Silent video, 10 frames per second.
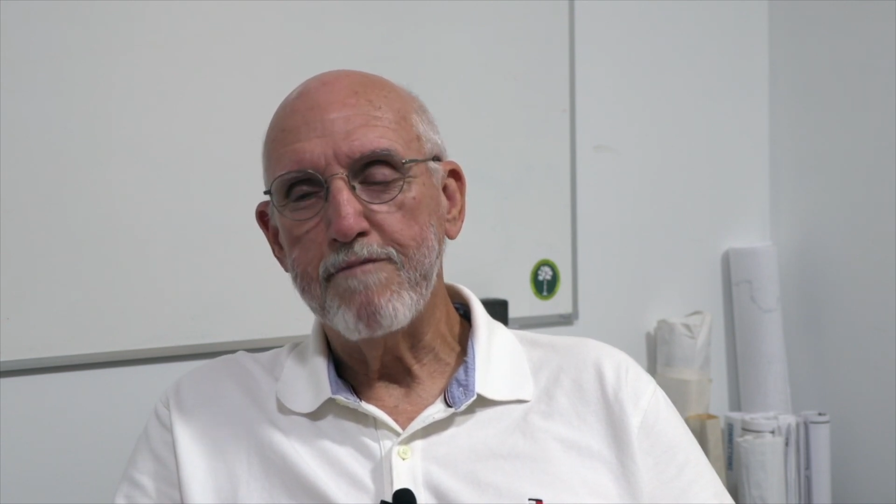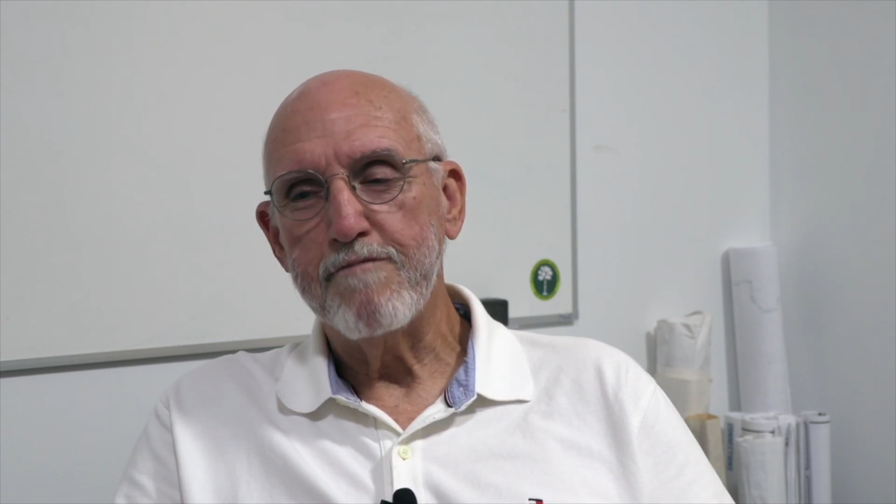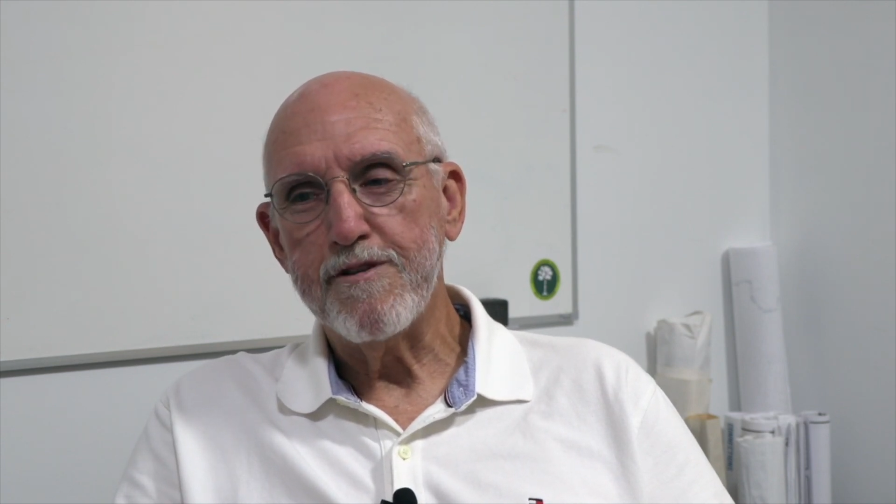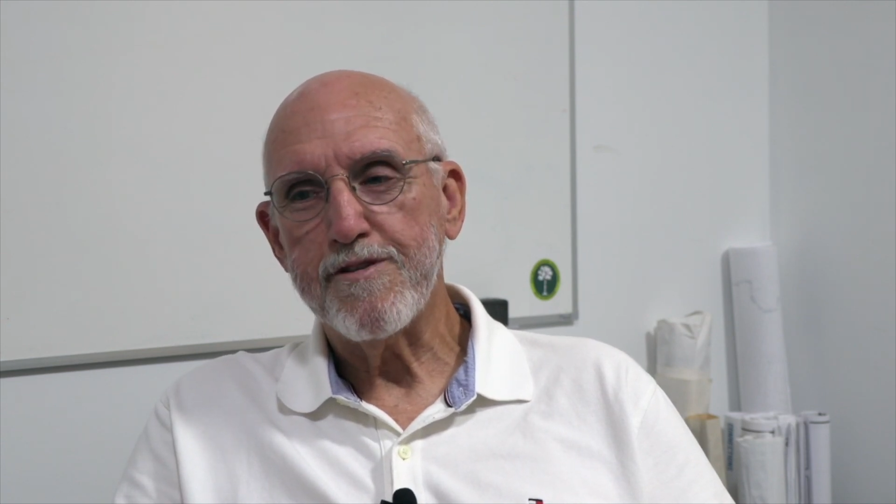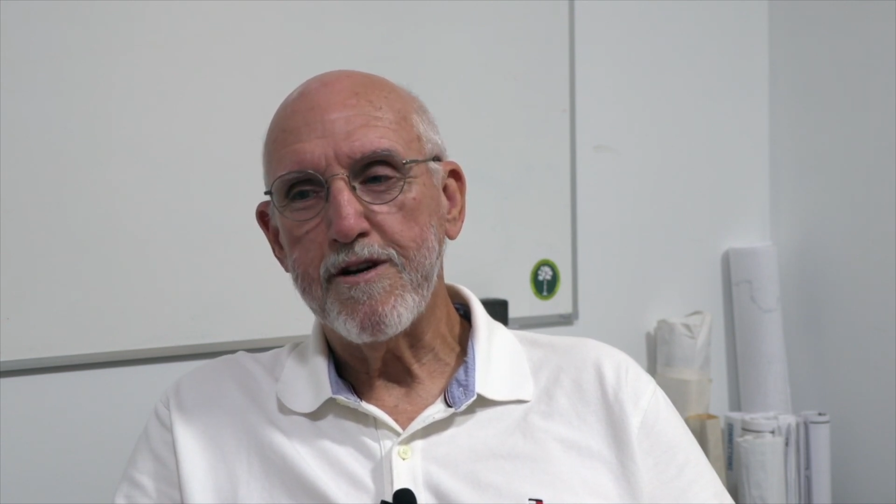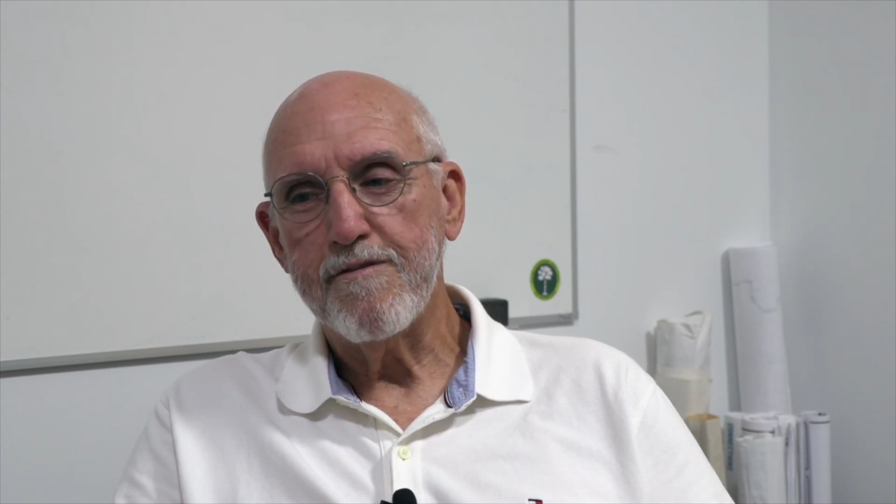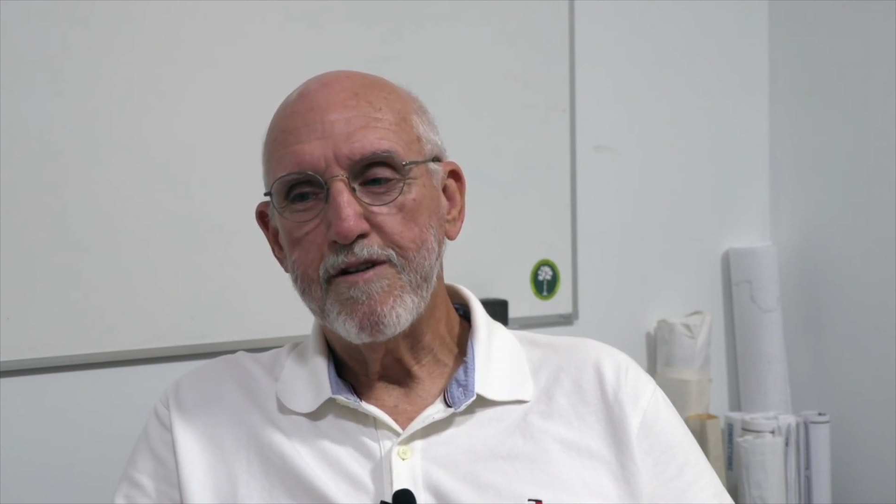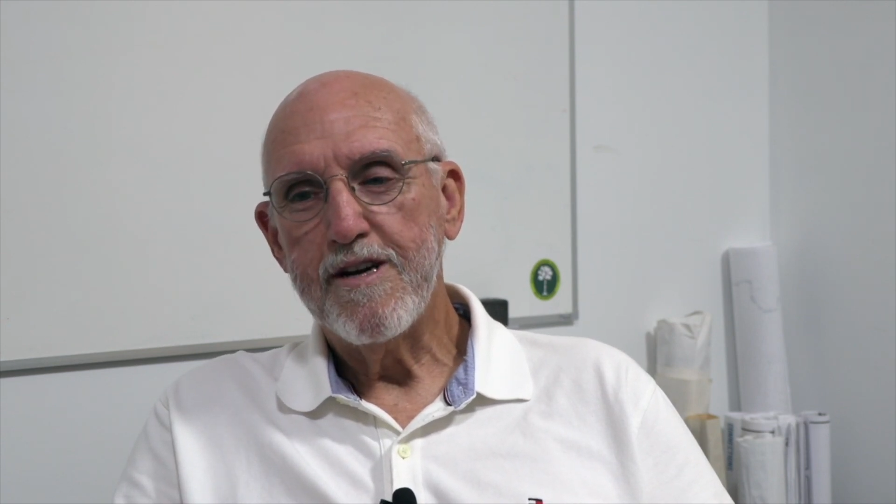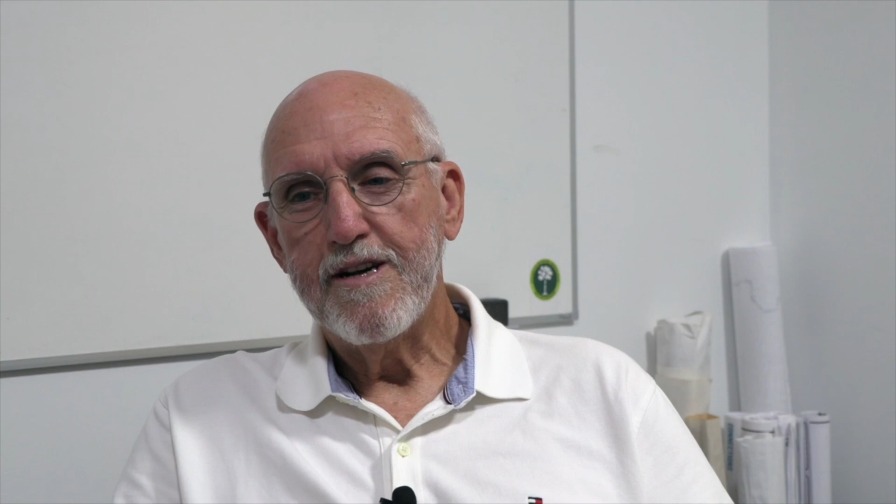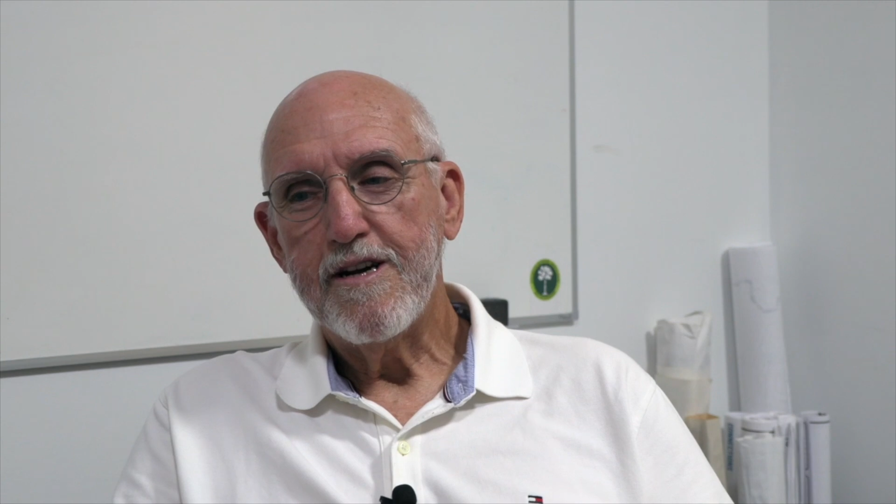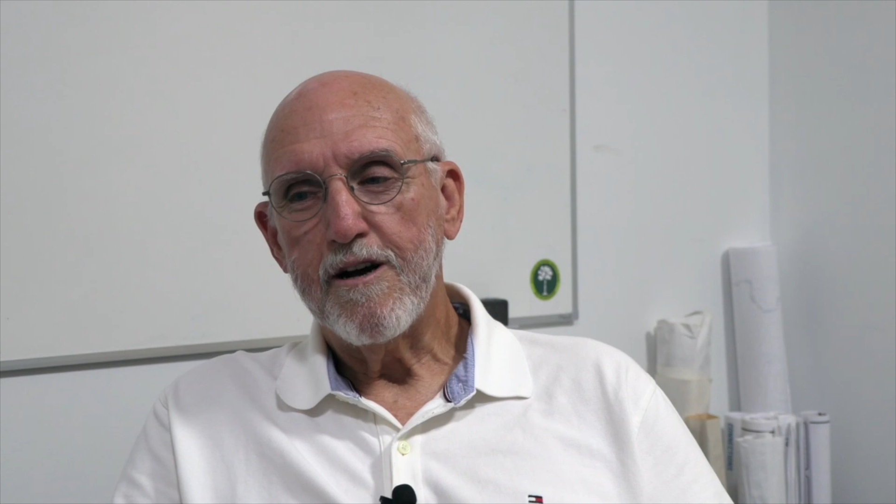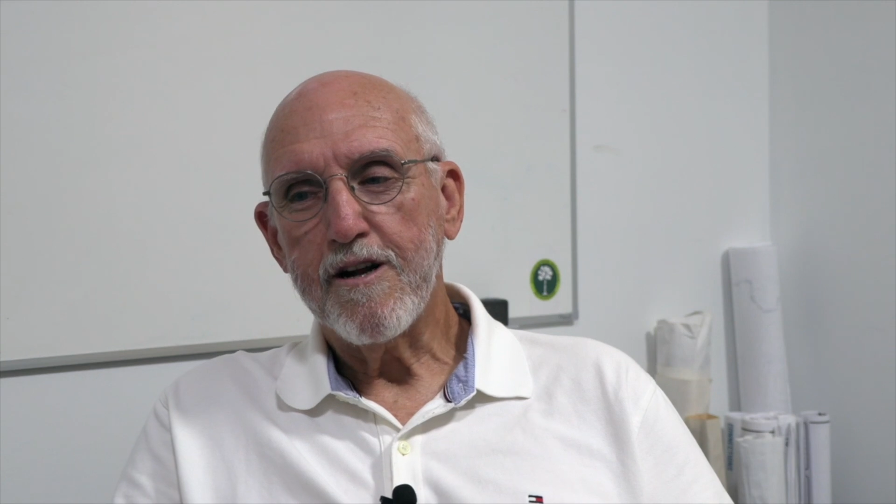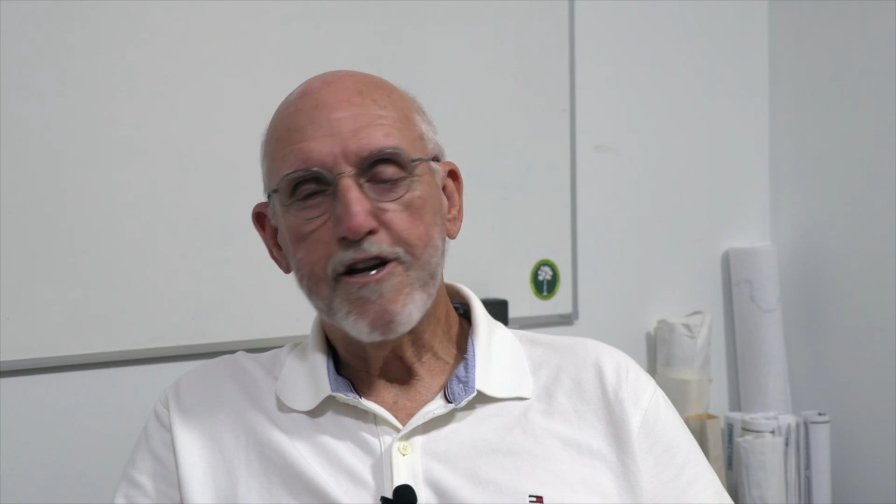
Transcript: It was a, a